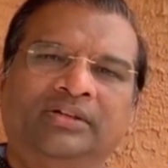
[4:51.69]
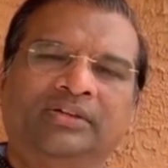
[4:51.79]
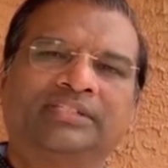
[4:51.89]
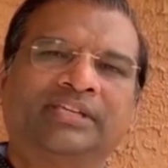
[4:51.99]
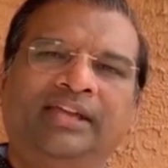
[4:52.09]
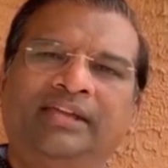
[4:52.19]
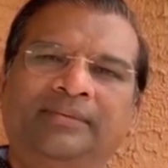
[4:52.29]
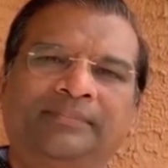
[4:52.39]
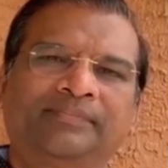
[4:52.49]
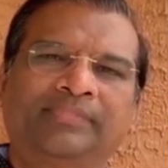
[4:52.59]
You're saying,
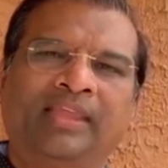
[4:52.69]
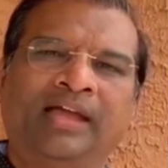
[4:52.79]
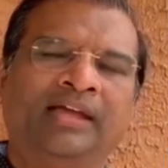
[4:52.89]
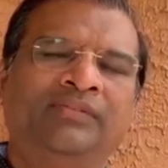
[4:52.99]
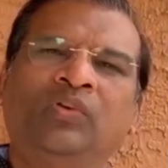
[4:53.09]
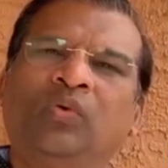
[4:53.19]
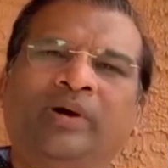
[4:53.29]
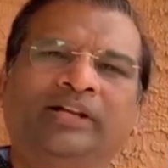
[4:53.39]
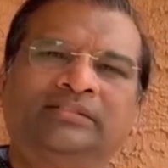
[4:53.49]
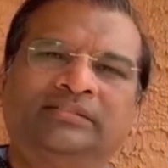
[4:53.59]
I have no
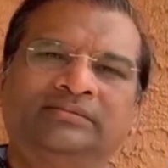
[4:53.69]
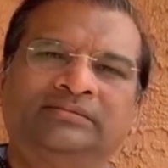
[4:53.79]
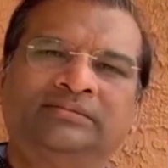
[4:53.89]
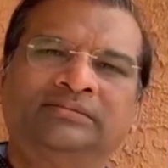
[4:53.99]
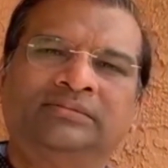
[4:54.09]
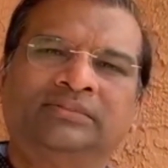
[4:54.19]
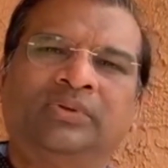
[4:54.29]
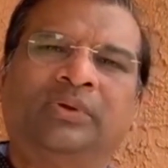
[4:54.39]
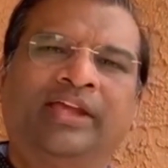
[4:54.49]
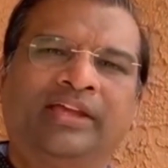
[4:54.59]
one
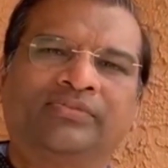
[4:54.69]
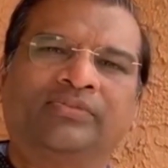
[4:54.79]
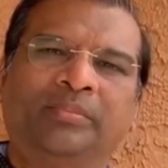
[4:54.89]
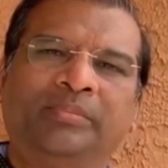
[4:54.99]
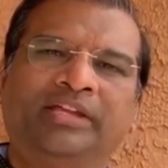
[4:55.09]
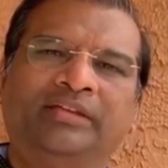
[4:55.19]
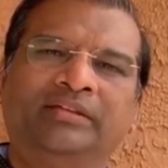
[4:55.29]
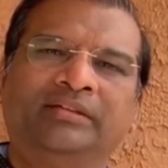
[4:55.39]
to care for me.